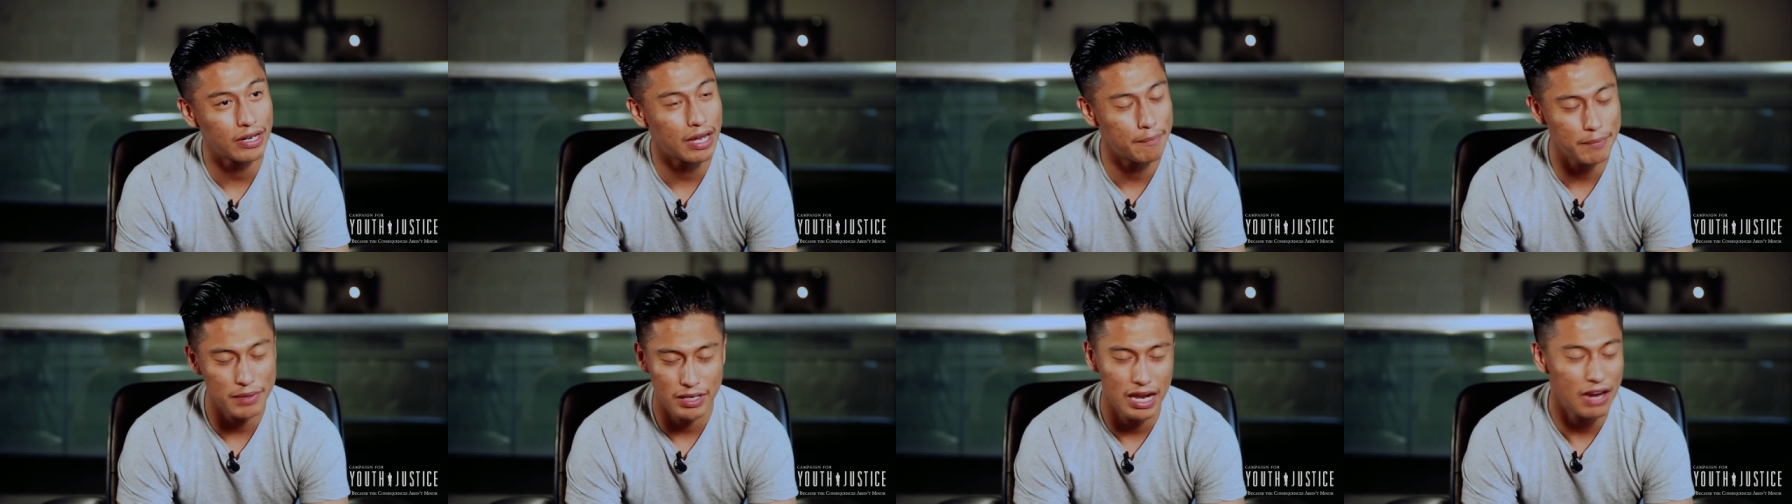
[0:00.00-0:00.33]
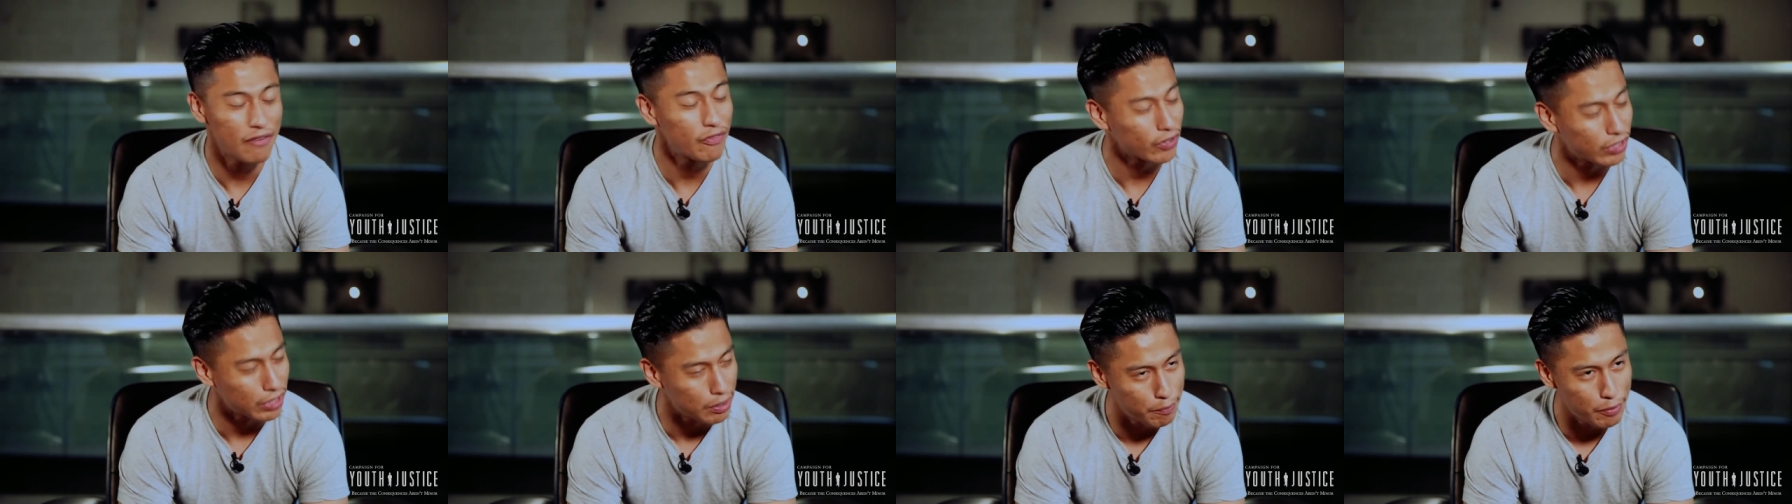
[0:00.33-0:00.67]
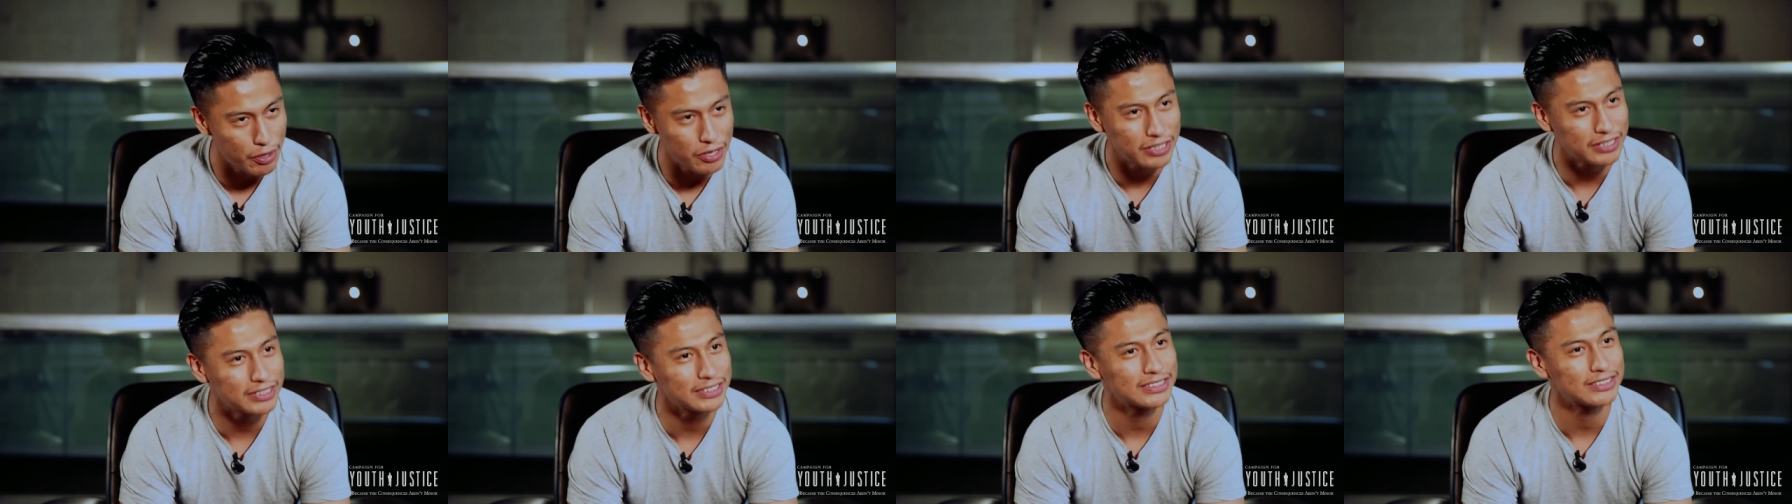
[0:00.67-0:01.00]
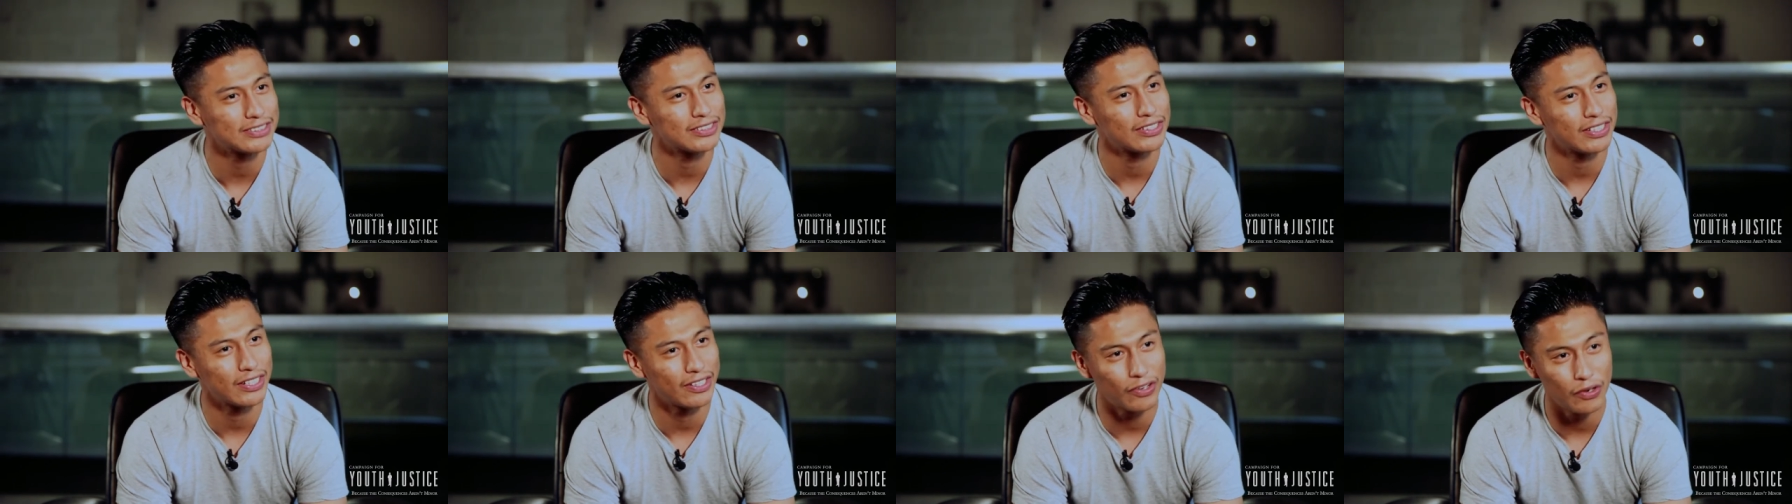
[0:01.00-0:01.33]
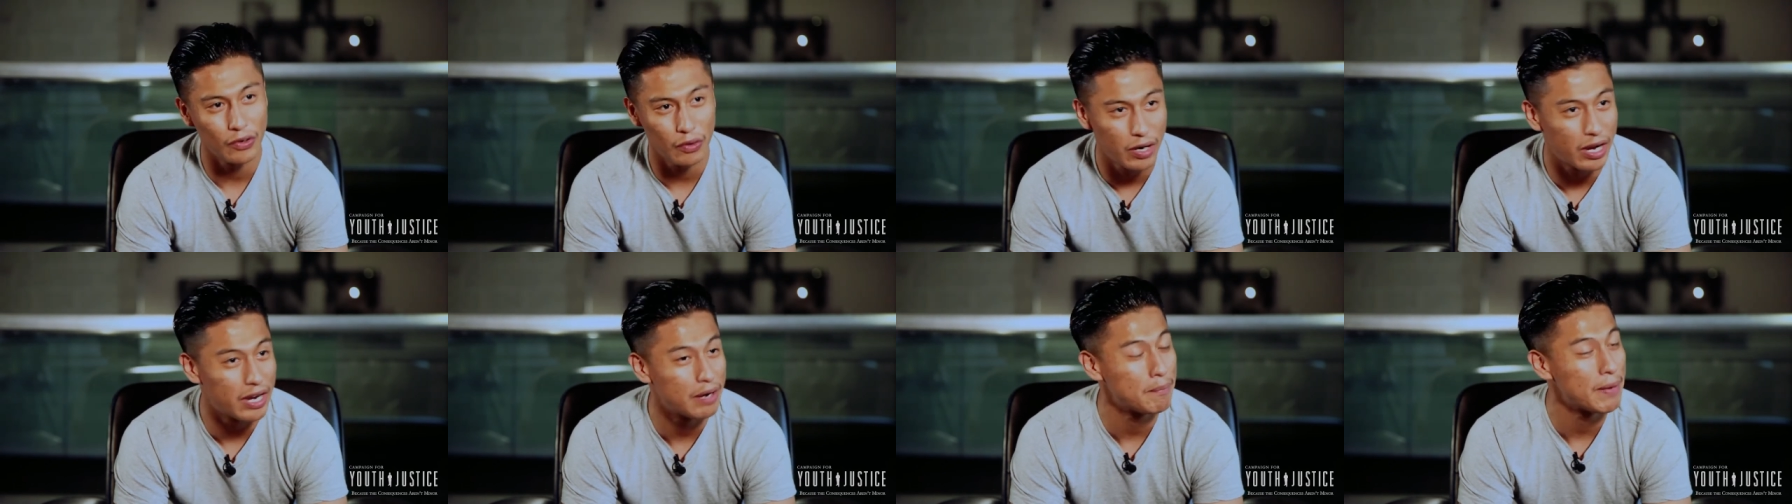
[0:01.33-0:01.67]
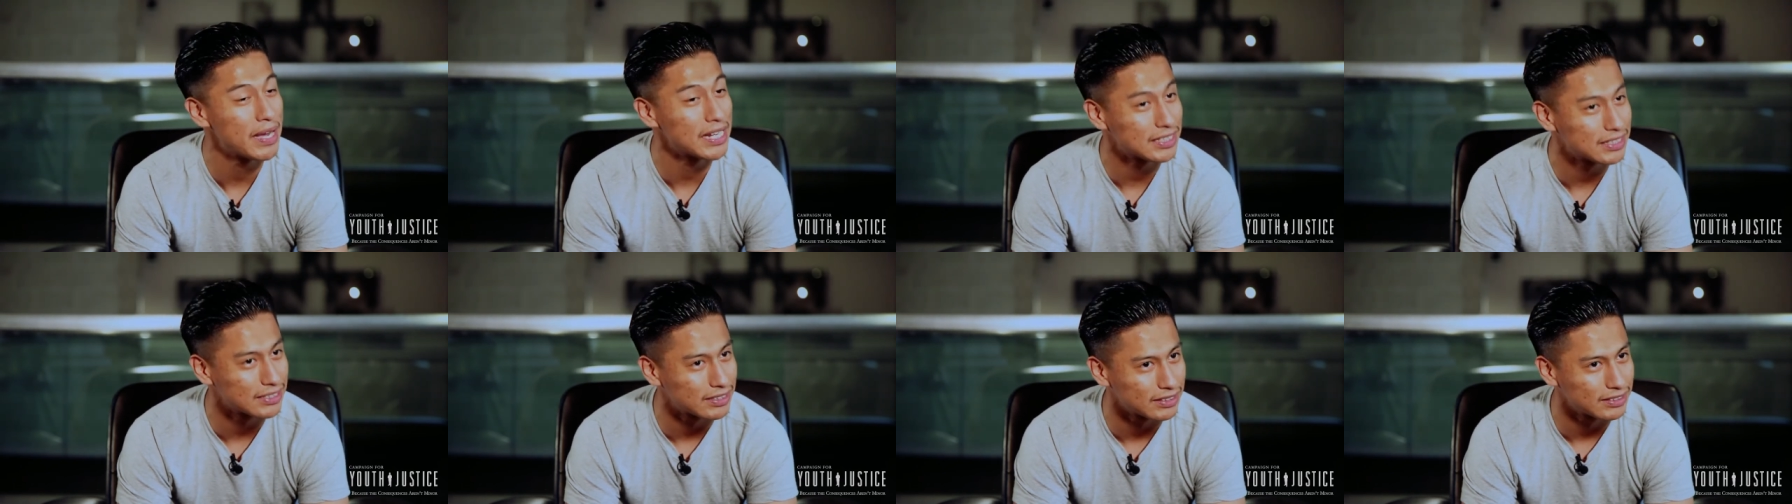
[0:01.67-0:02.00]
I mean African Americans or,
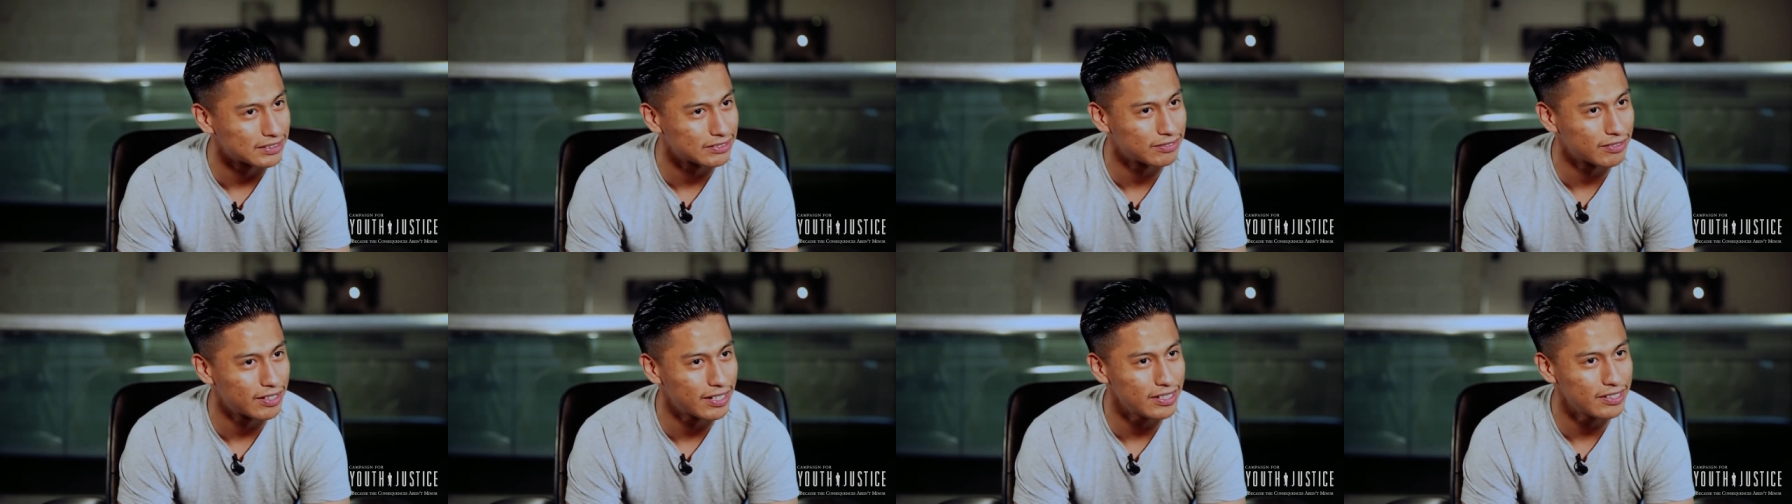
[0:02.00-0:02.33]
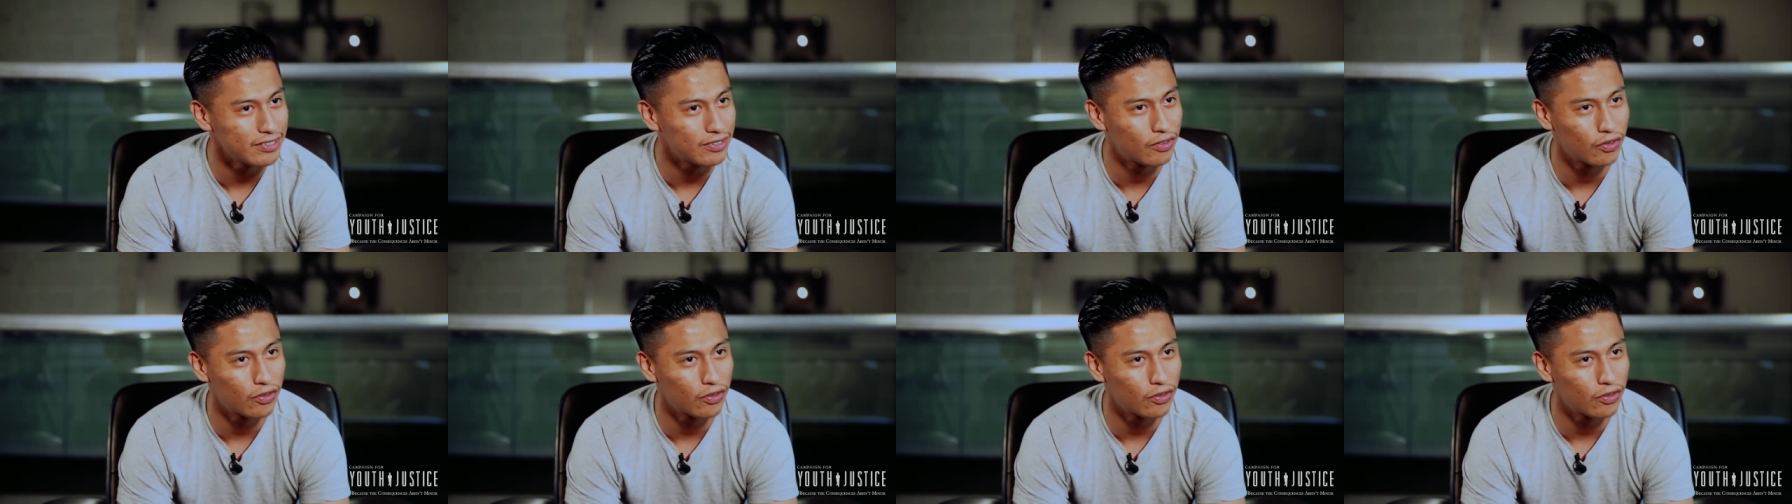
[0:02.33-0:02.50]
Mexicans, right?